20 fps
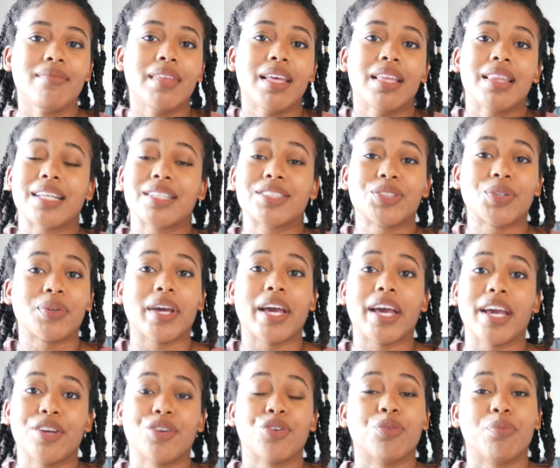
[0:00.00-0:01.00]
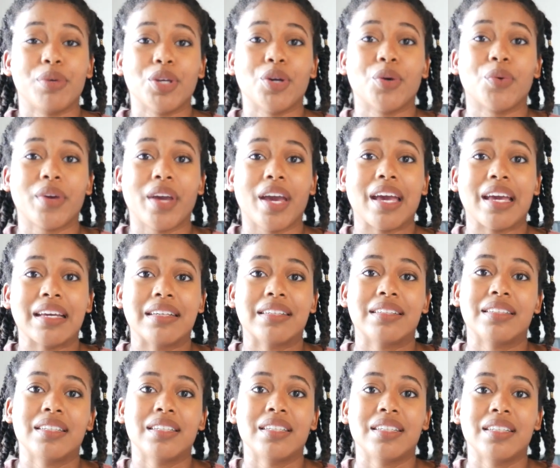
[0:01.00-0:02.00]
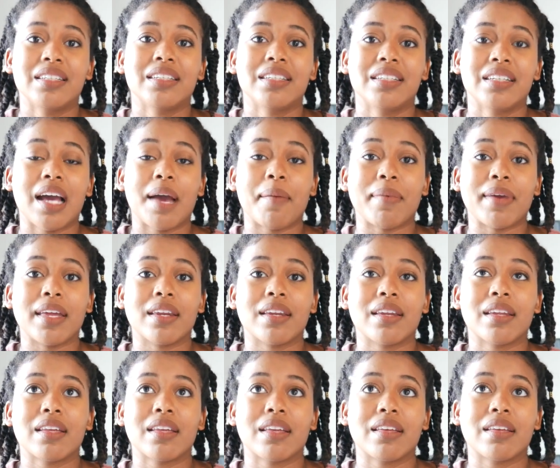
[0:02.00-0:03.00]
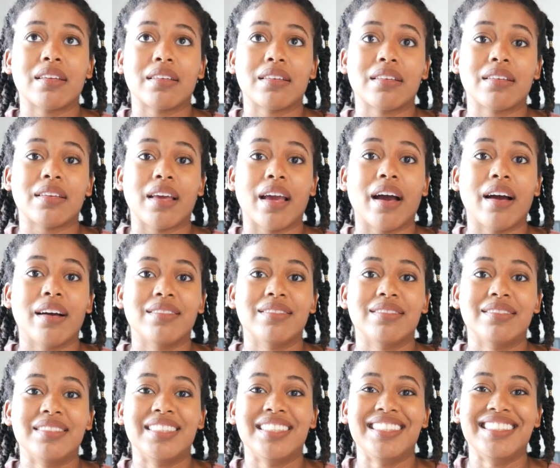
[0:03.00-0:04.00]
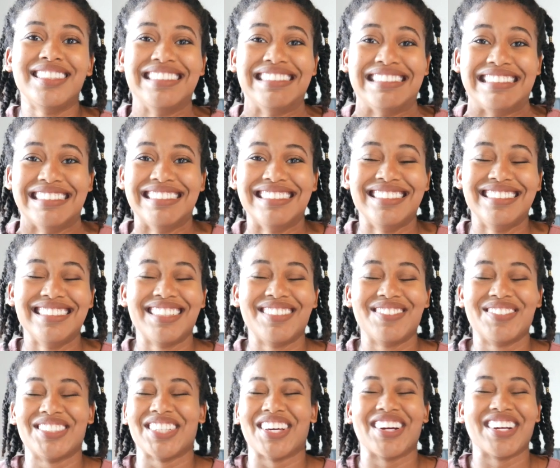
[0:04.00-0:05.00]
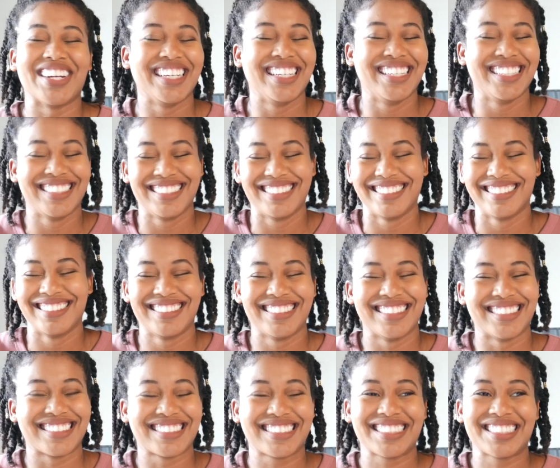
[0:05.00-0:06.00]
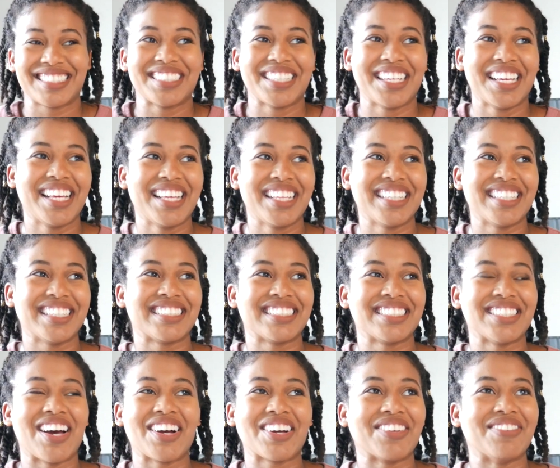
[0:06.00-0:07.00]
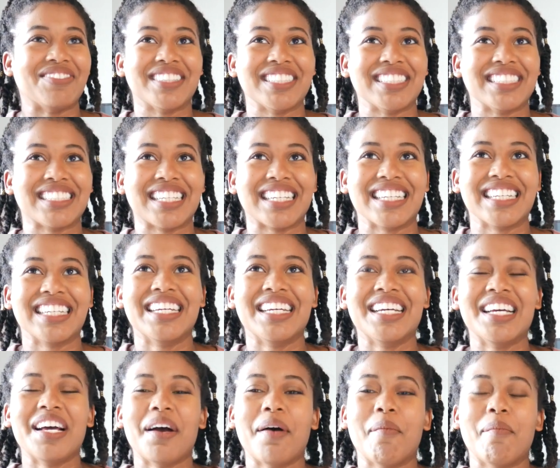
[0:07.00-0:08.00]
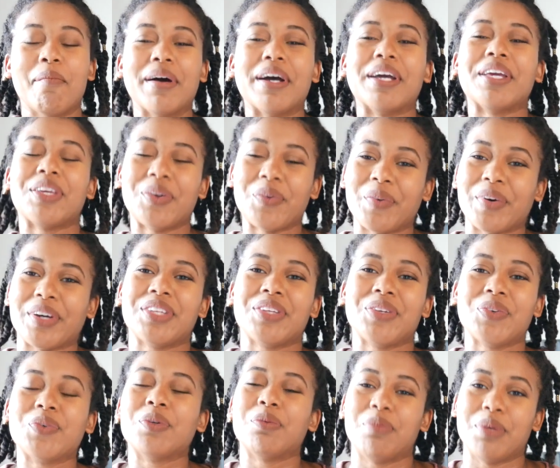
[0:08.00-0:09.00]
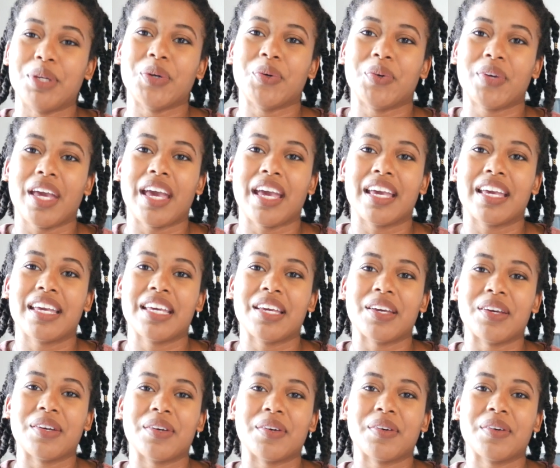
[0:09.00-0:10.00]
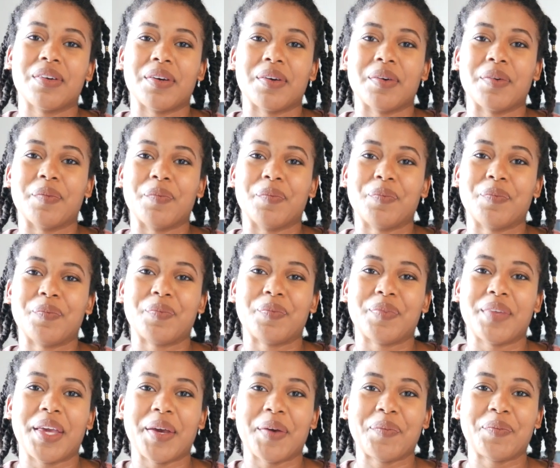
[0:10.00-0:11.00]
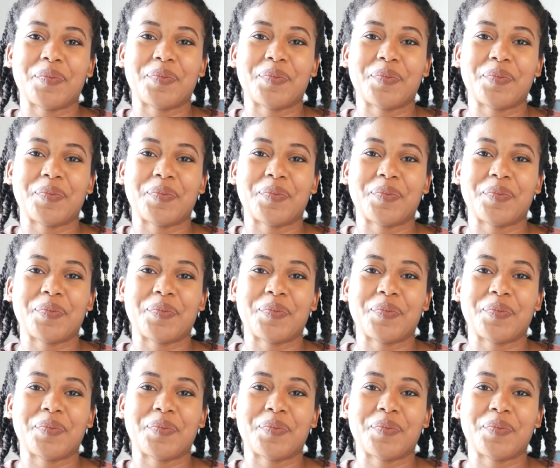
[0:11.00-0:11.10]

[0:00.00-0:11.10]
that's okay, you'll be okay. I mean, yeah, sorry, it's not convincing, but you would be okay. Yeah,